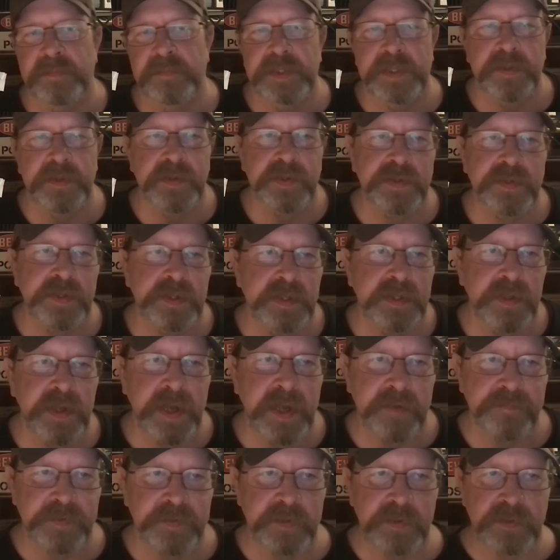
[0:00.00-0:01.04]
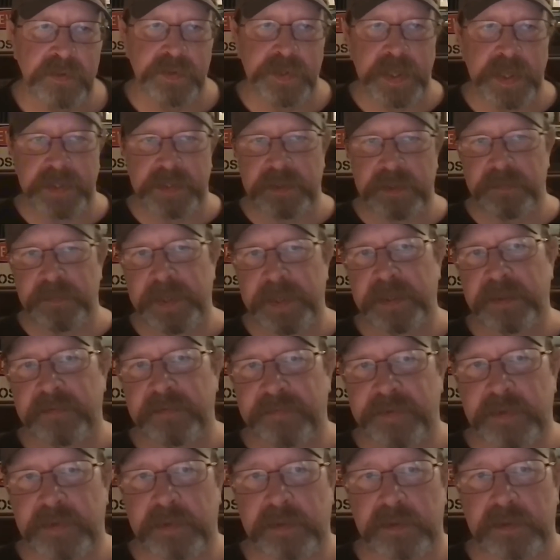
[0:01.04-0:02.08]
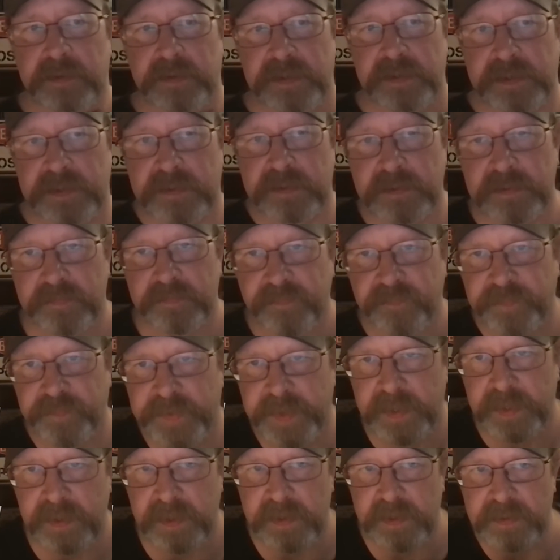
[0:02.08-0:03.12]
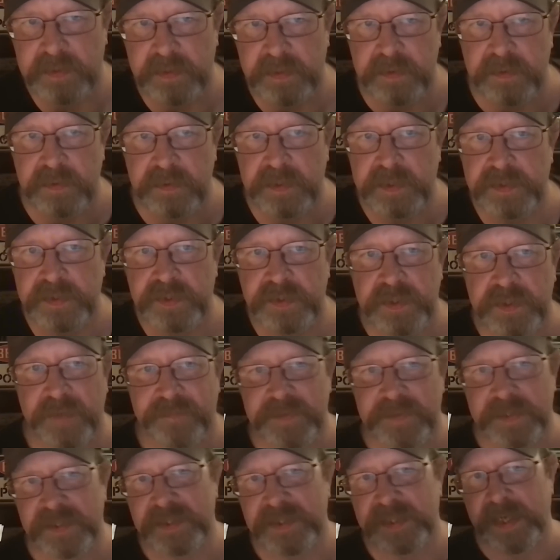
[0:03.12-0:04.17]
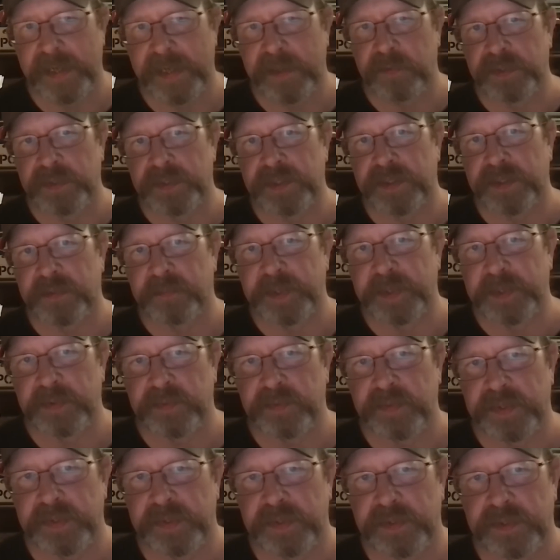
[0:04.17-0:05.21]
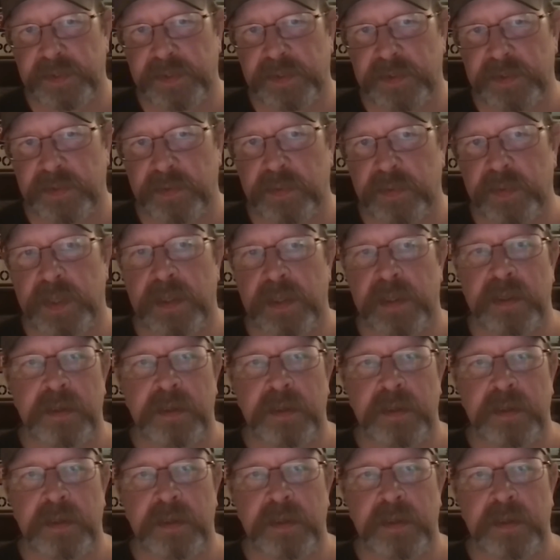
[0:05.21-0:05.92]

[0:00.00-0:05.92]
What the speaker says: material that you have to do that to make the Wigner crystal and get it to do this, you have to sandwich it between two